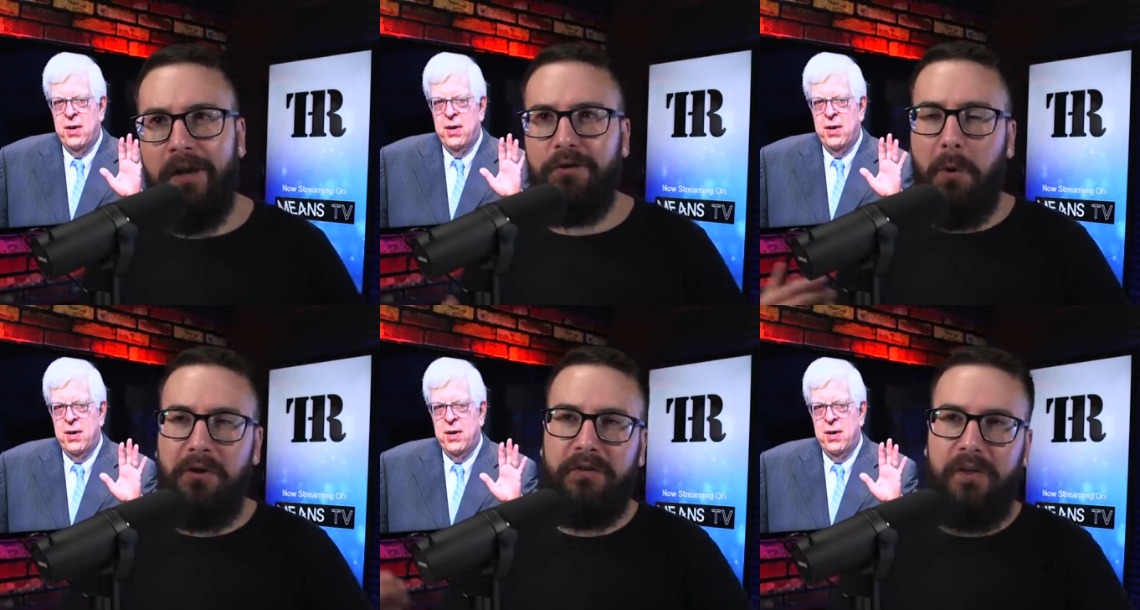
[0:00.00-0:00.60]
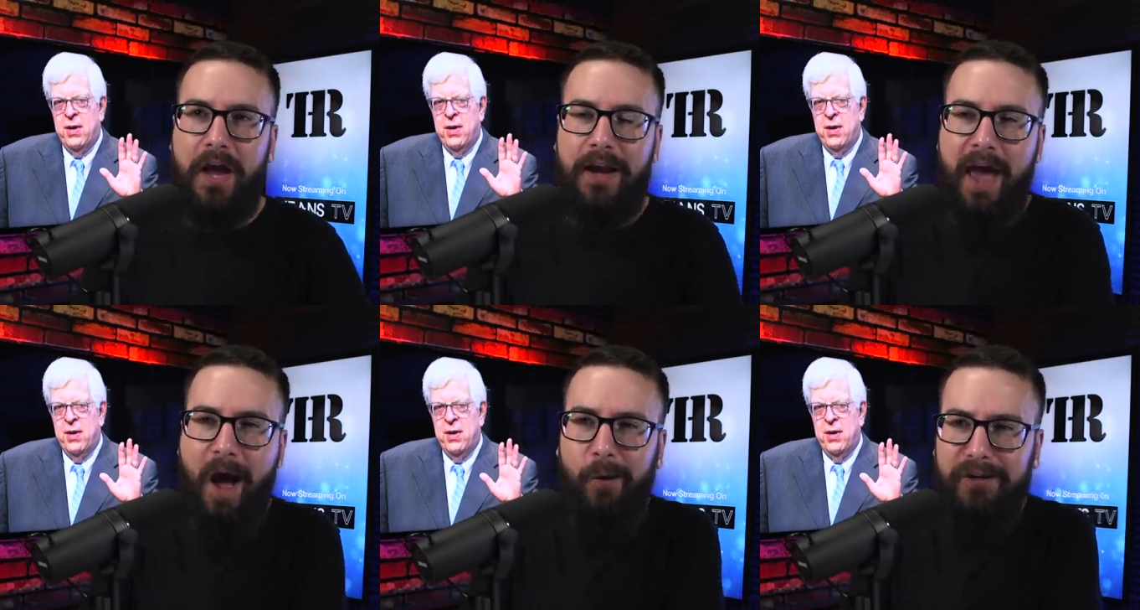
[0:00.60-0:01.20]
Speaker 1: So understand
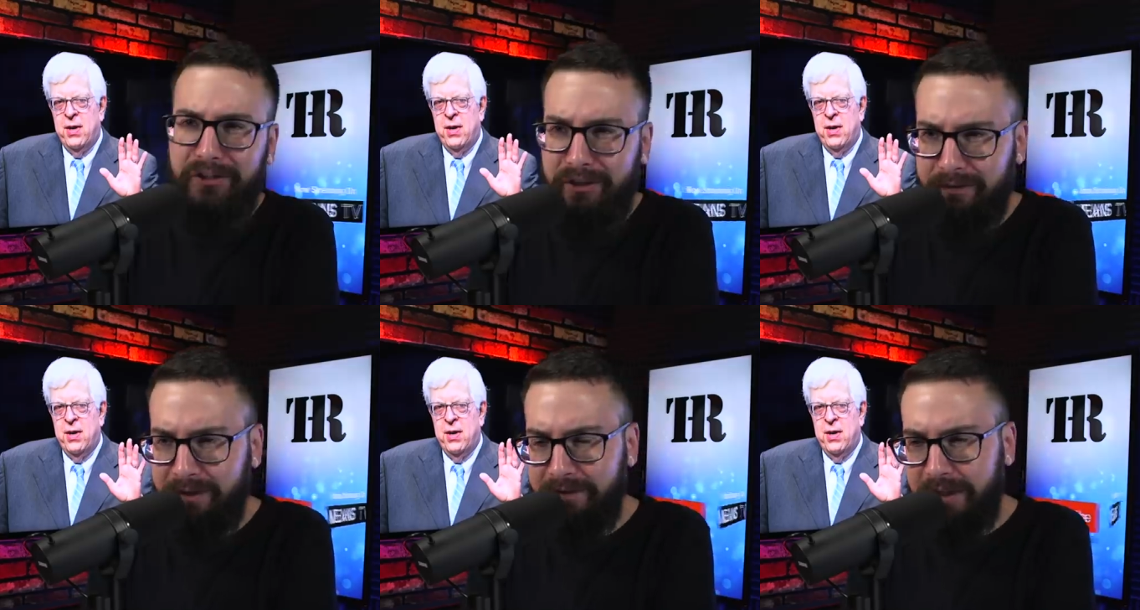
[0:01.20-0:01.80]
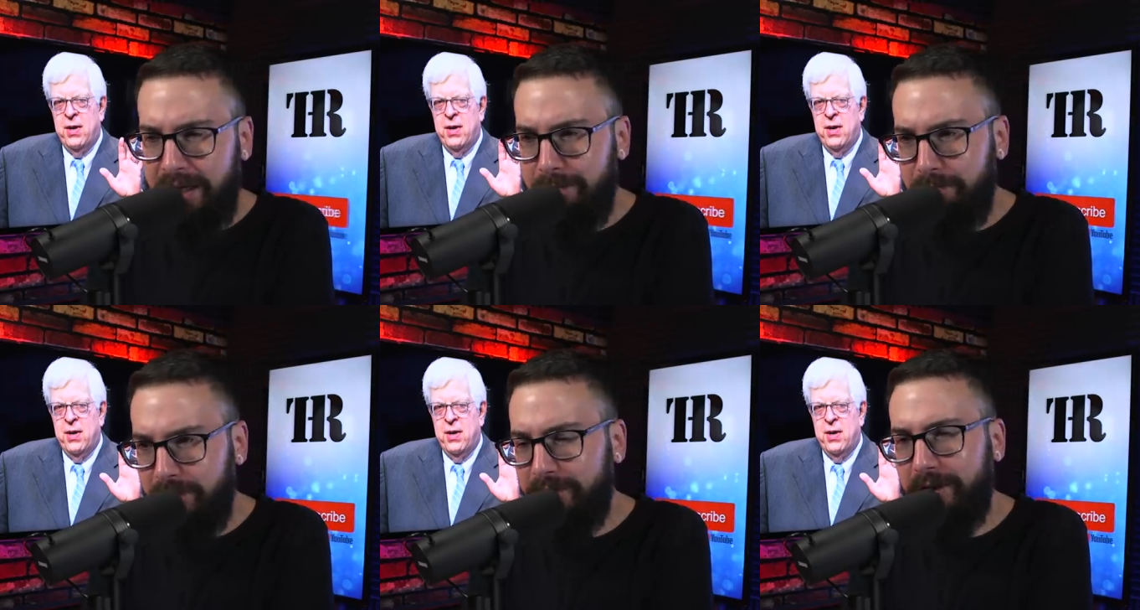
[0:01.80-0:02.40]
how conservatives keep
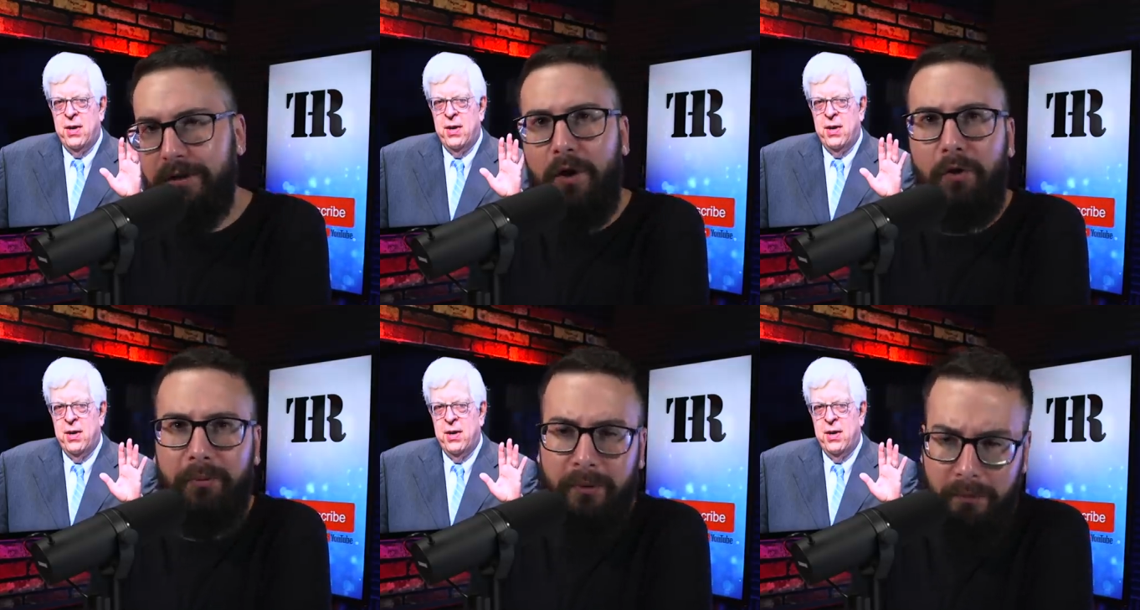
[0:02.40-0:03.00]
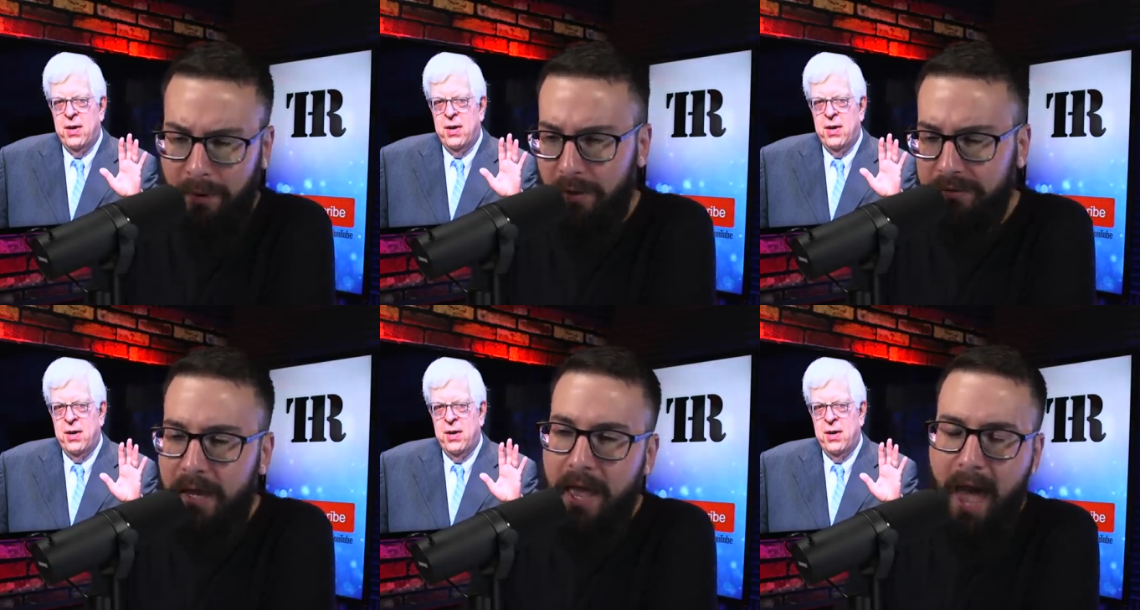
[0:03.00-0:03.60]
moving the
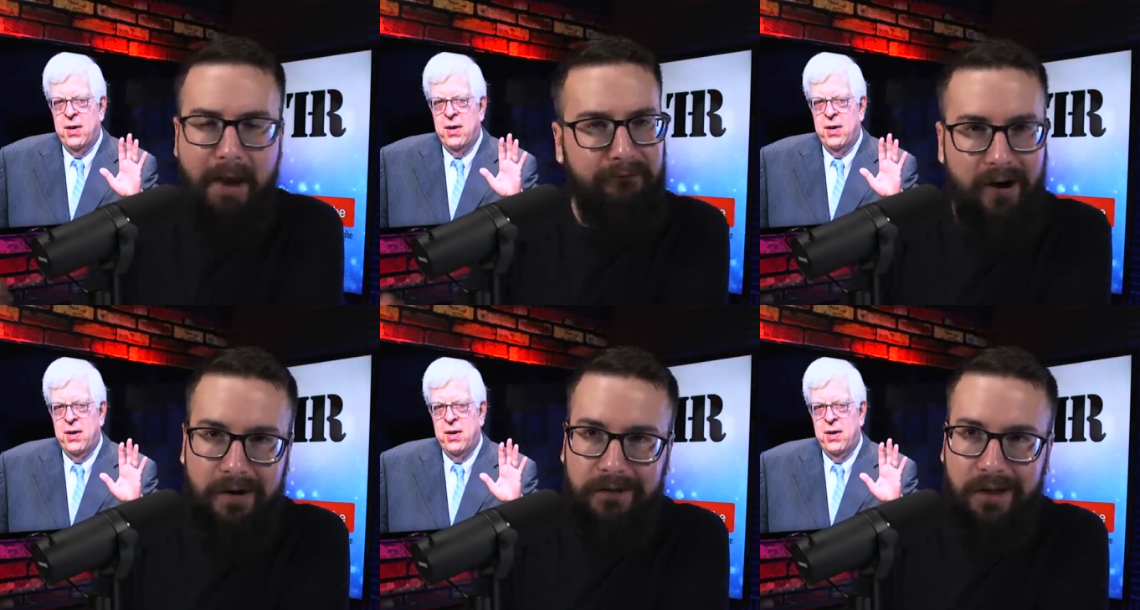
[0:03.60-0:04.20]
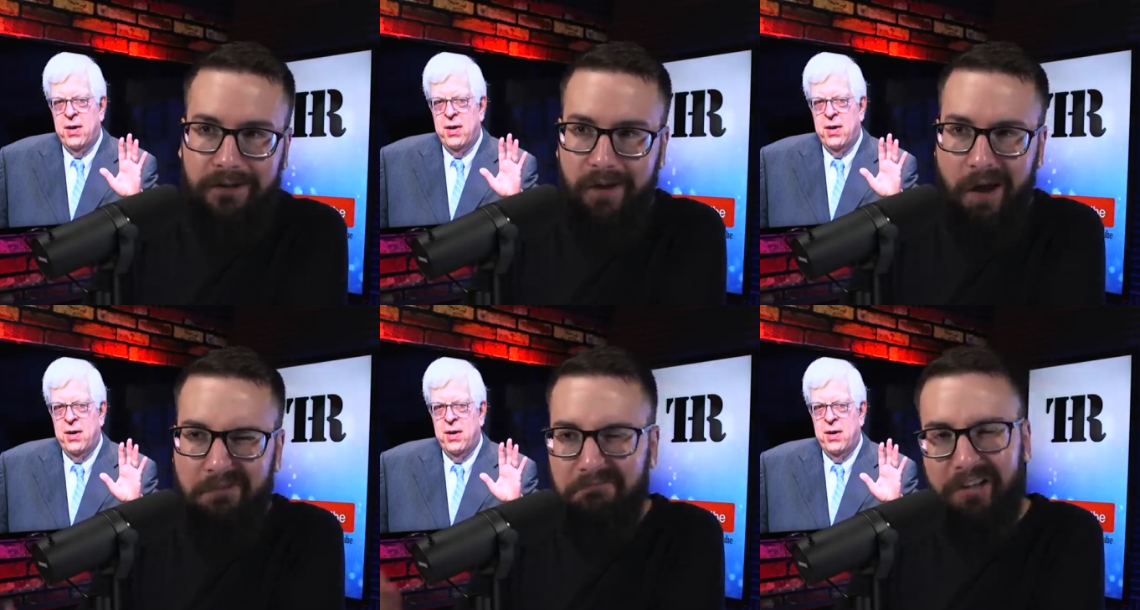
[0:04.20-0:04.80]
goalpost. At first, they
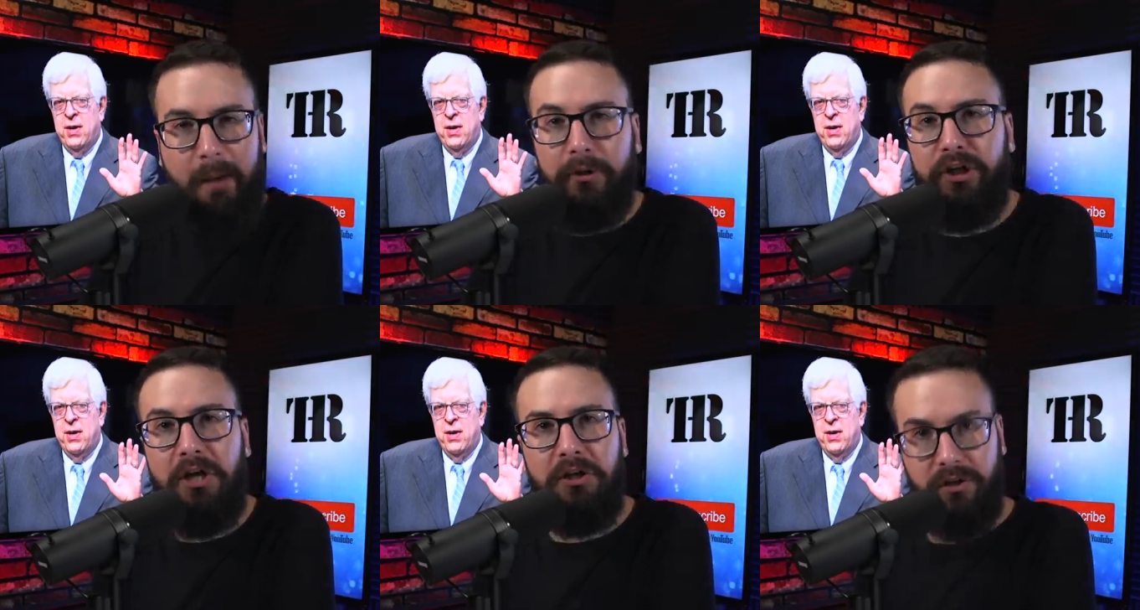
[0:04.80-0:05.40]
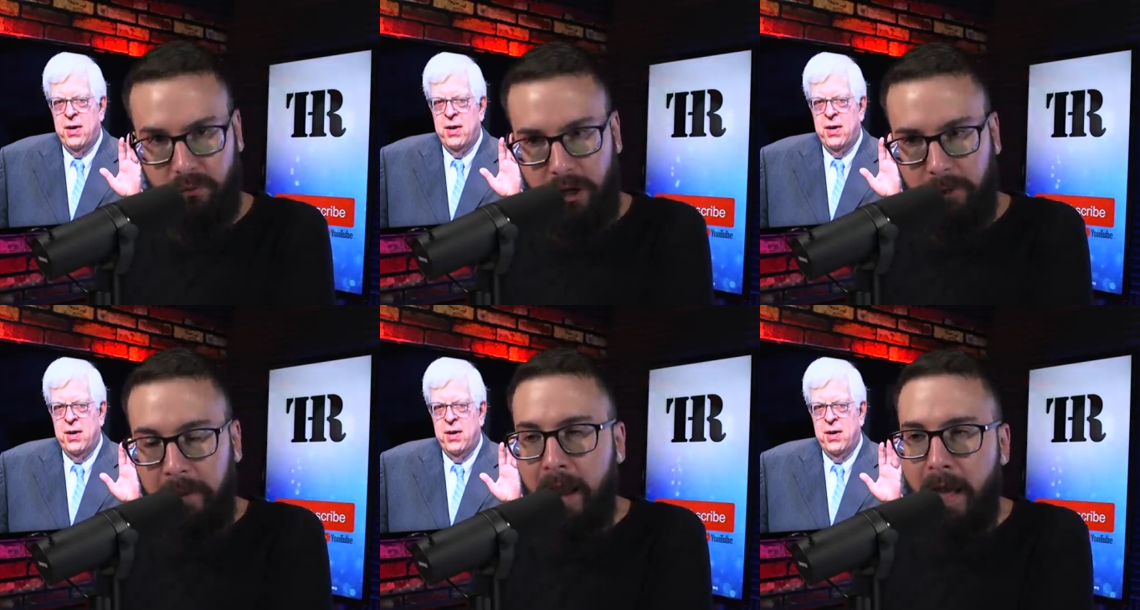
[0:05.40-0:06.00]
say climate change isn't
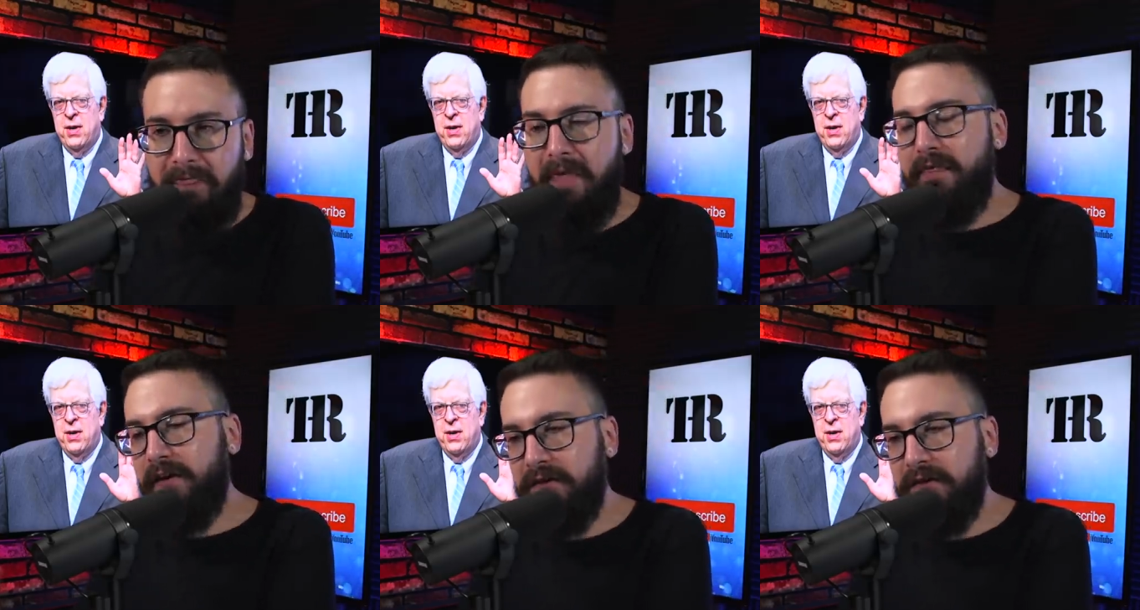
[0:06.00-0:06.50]
real. Then they